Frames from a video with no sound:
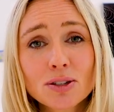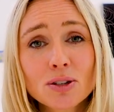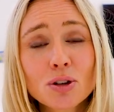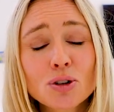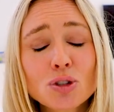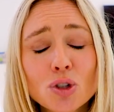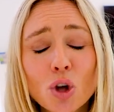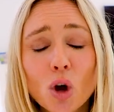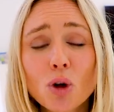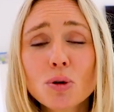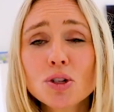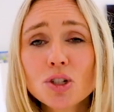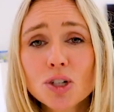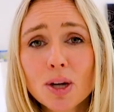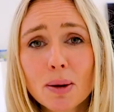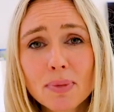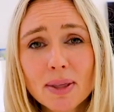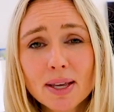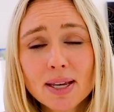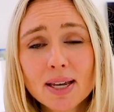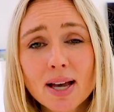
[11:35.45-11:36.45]
So don't
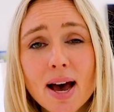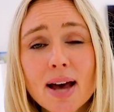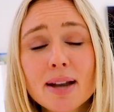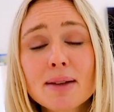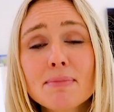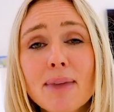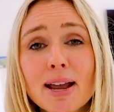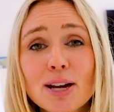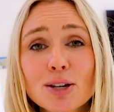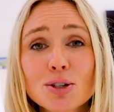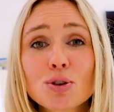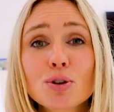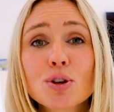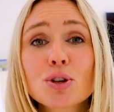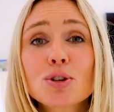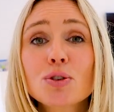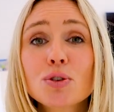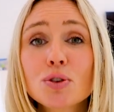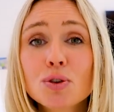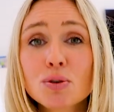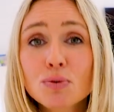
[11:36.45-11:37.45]
jump the gun. Make sure
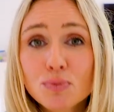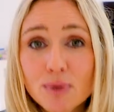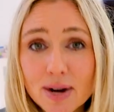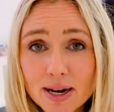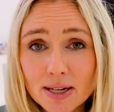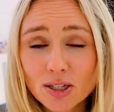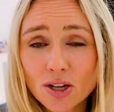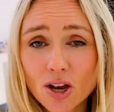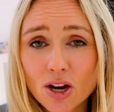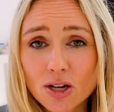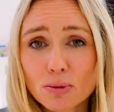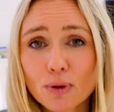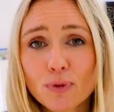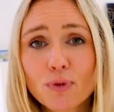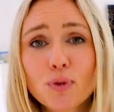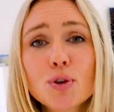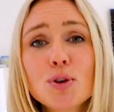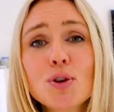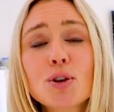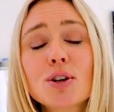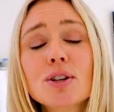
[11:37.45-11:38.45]
you do your research
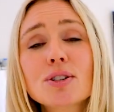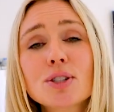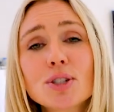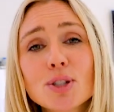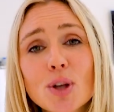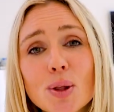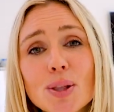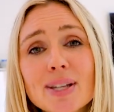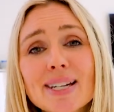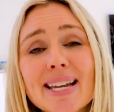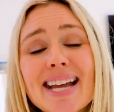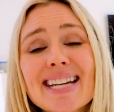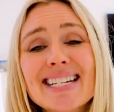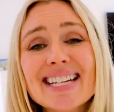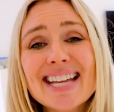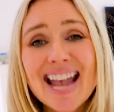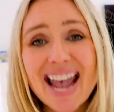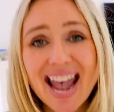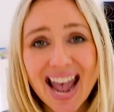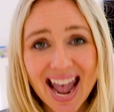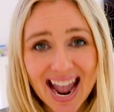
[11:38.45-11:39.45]
before you consolidate